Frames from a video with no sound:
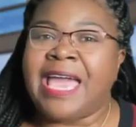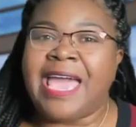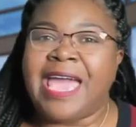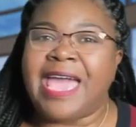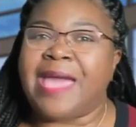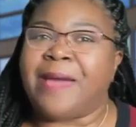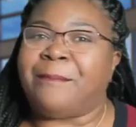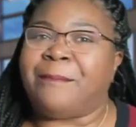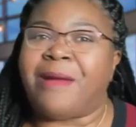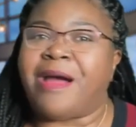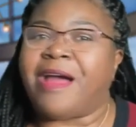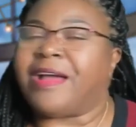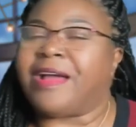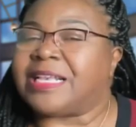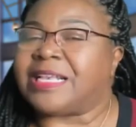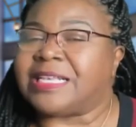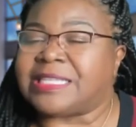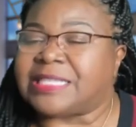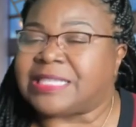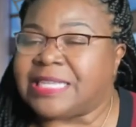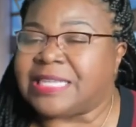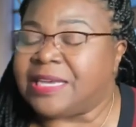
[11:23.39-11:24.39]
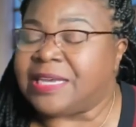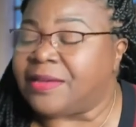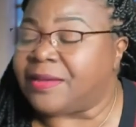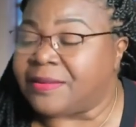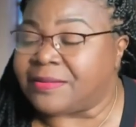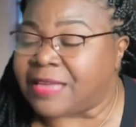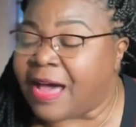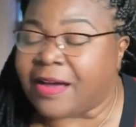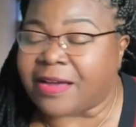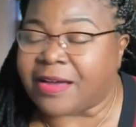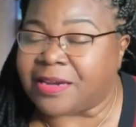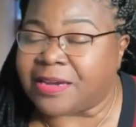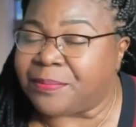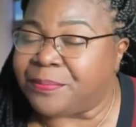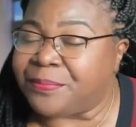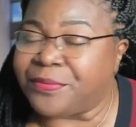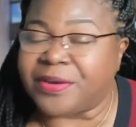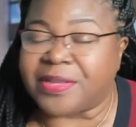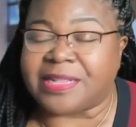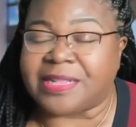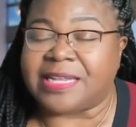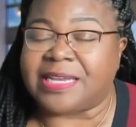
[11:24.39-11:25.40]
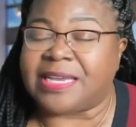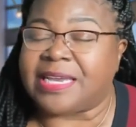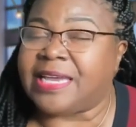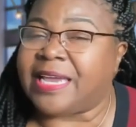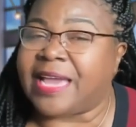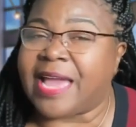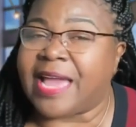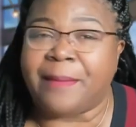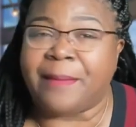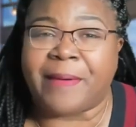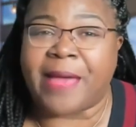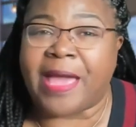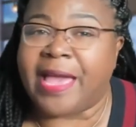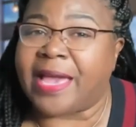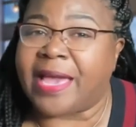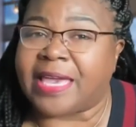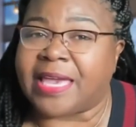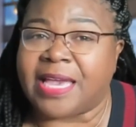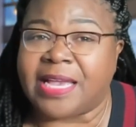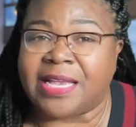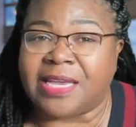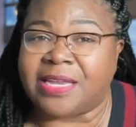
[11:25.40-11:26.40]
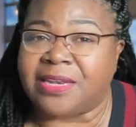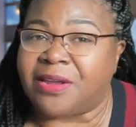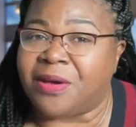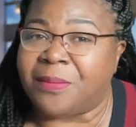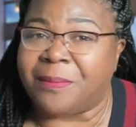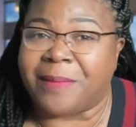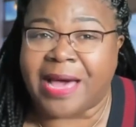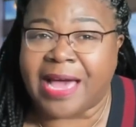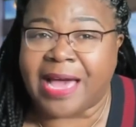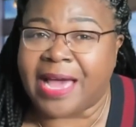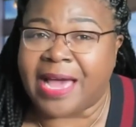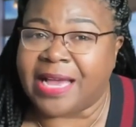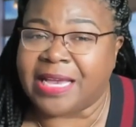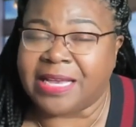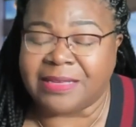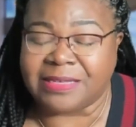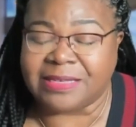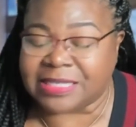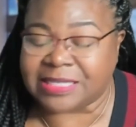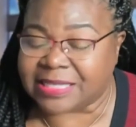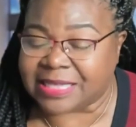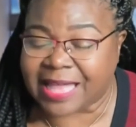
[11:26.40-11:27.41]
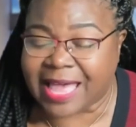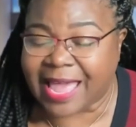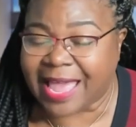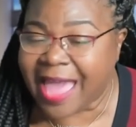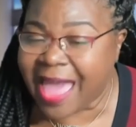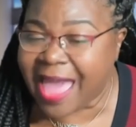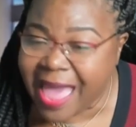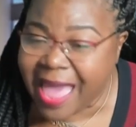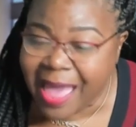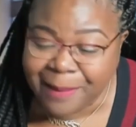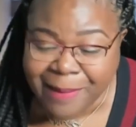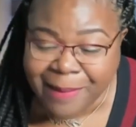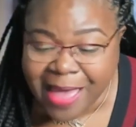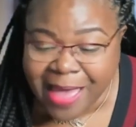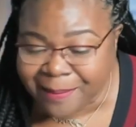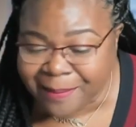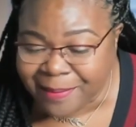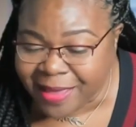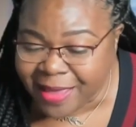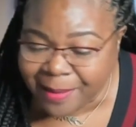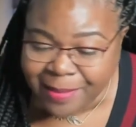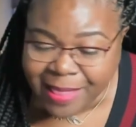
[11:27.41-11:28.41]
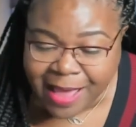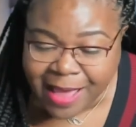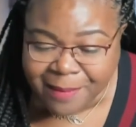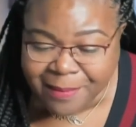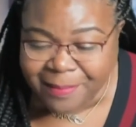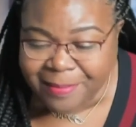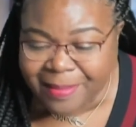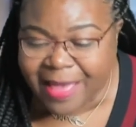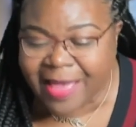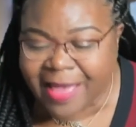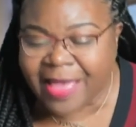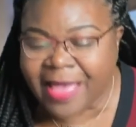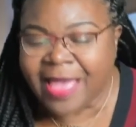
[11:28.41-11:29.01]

And Marc is still talking to Brooklyn. He ain't paying Kenya no mind. He's just like, hey, baby, blah, blah, blah.